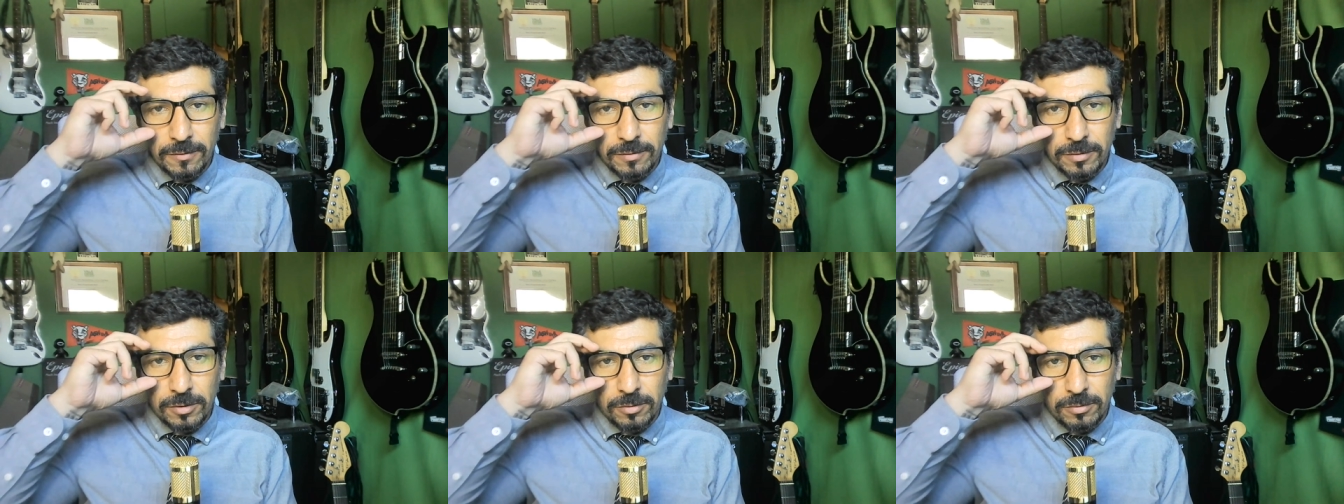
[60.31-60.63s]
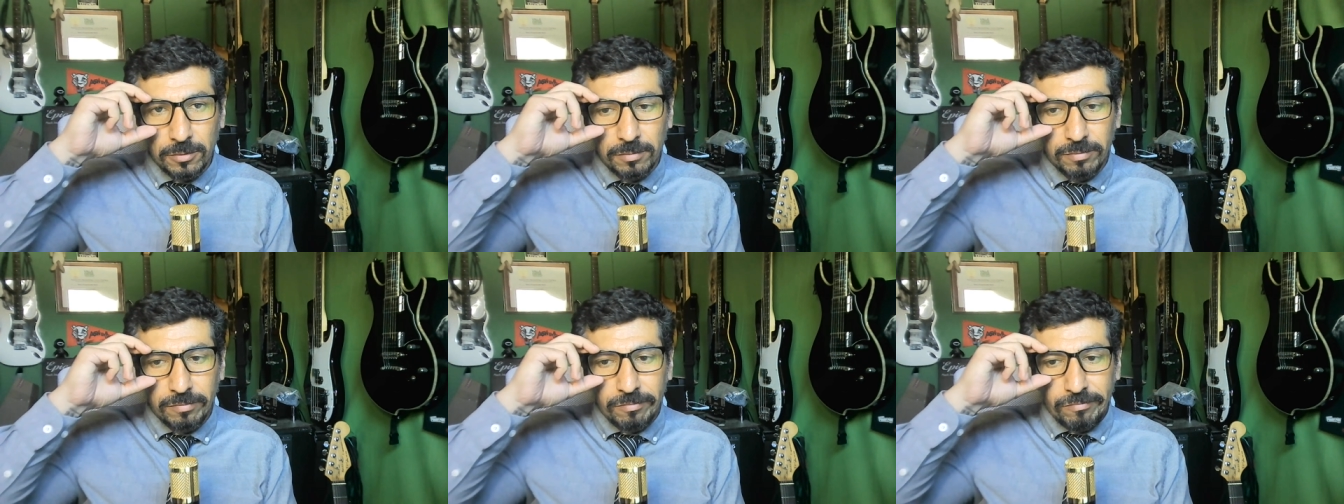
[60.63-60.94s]

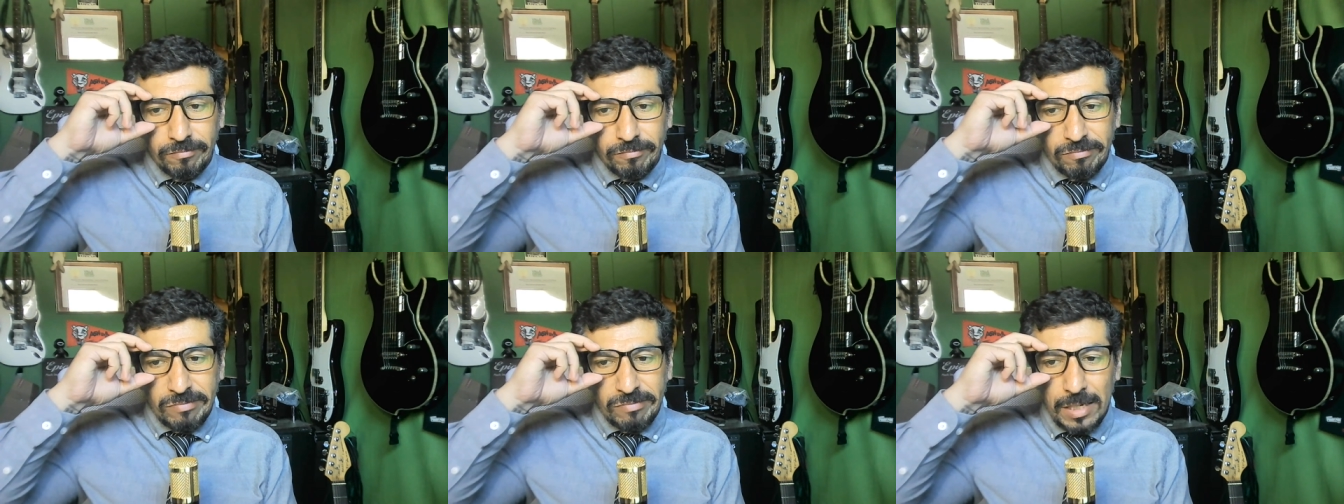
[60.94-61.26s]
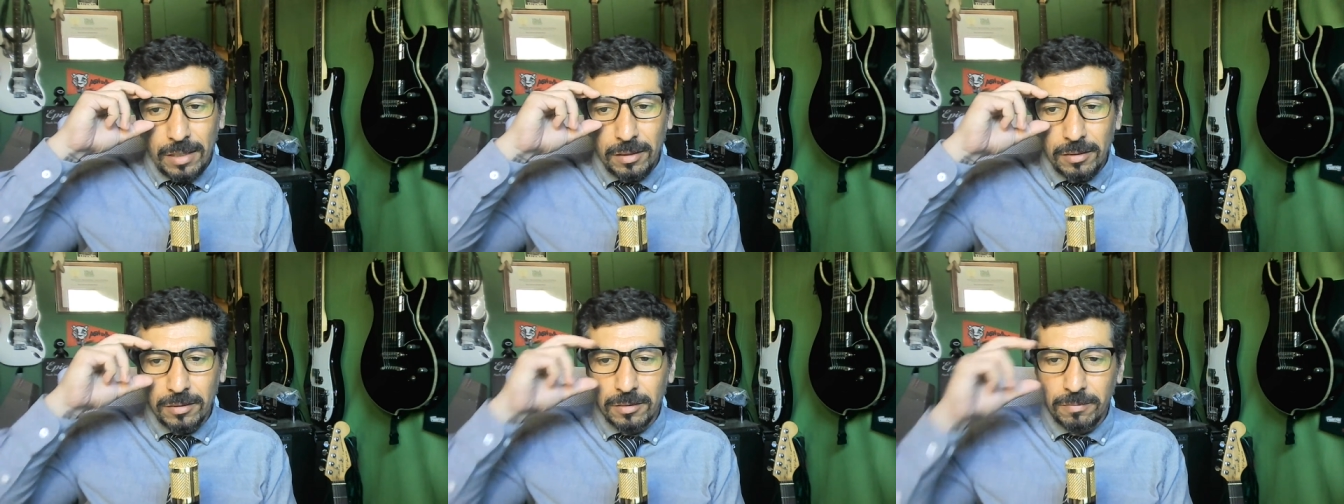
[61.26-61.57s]
So
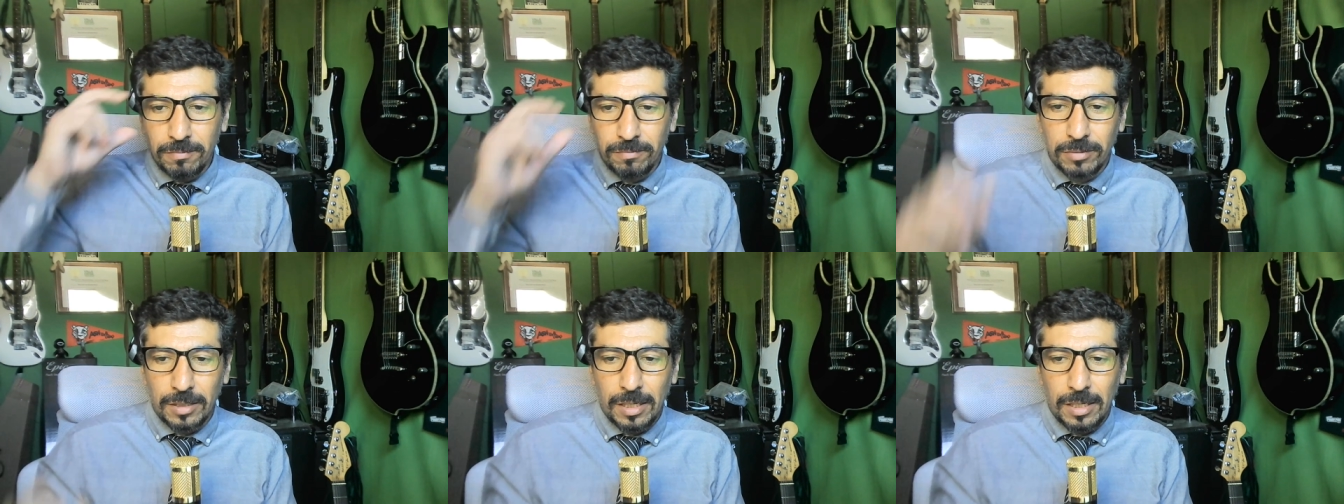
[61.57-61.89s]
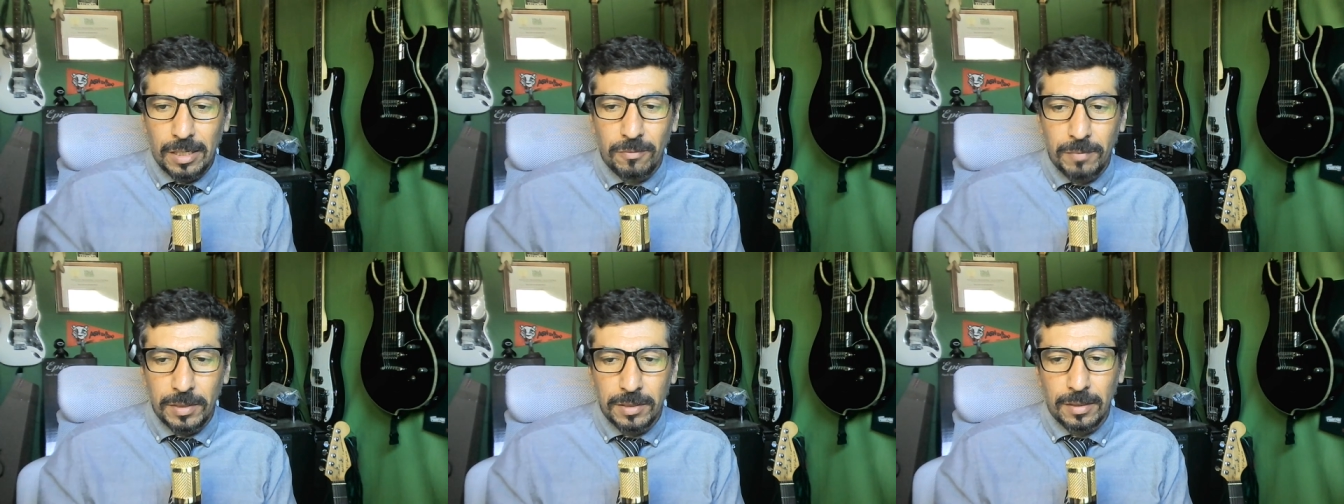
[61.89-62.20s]
yeah, it's kind
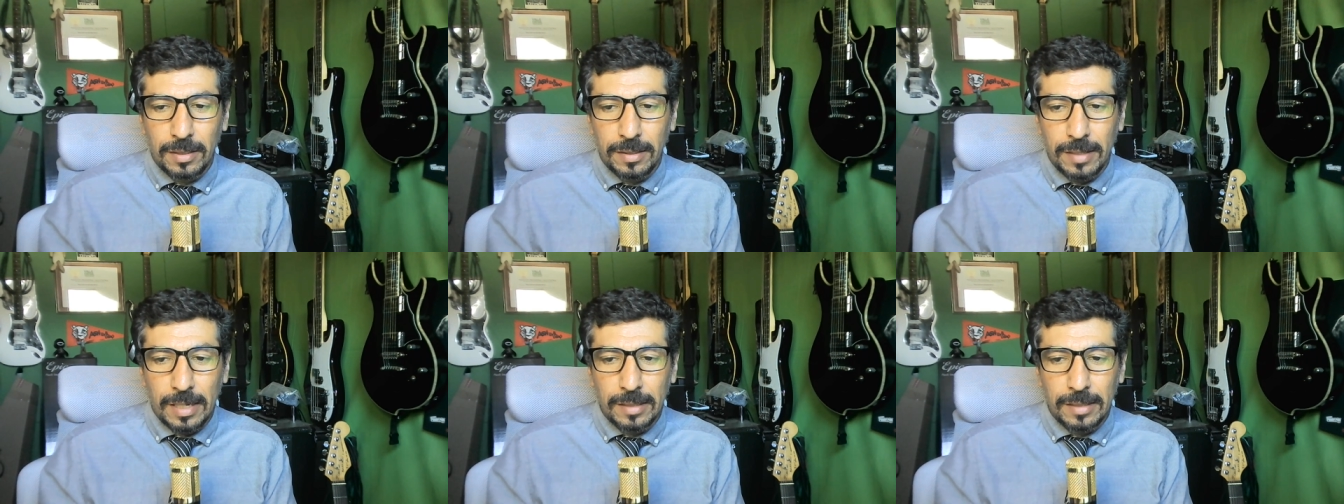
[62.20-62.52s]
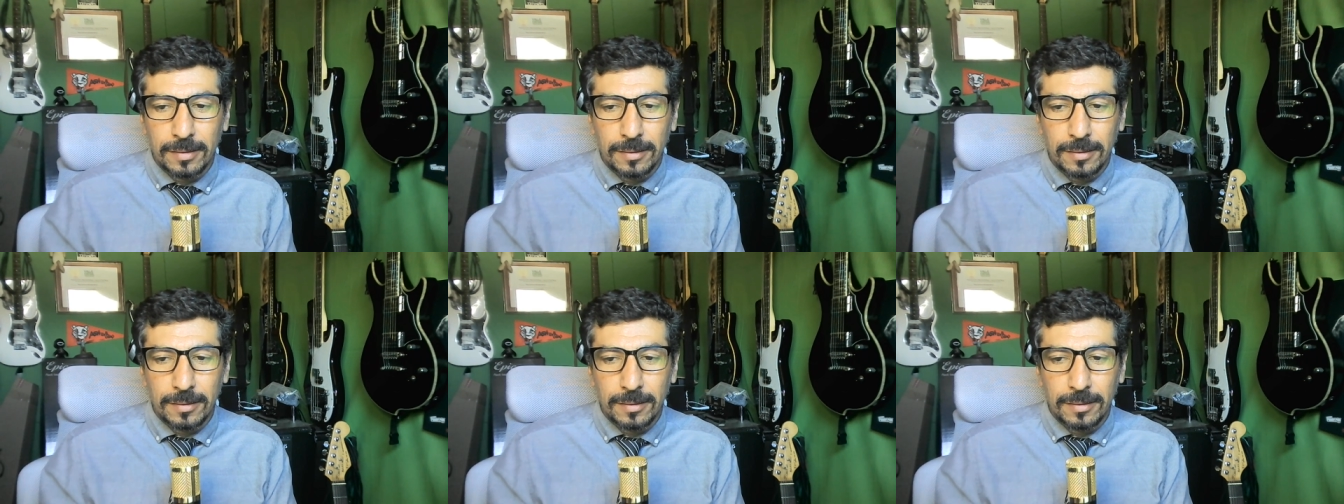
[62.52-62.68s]
of basically that.